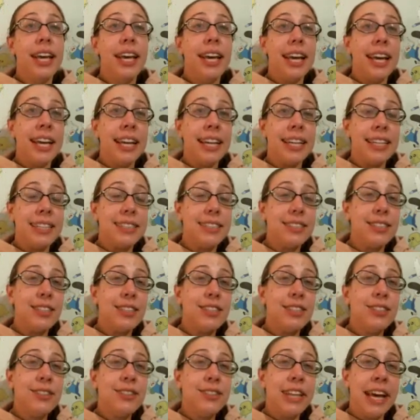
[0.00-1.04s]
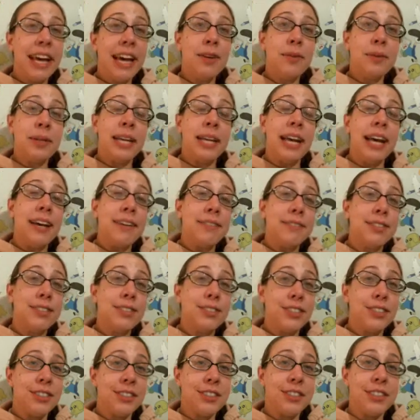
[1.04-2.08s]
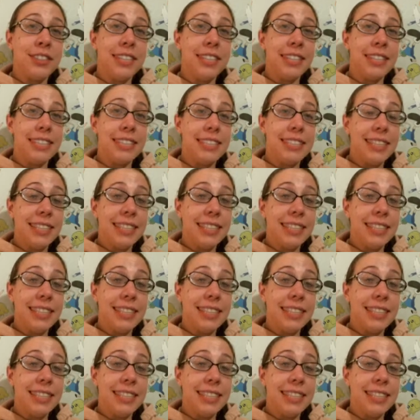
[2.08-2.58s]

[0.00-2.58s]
And to do that, we have to turn this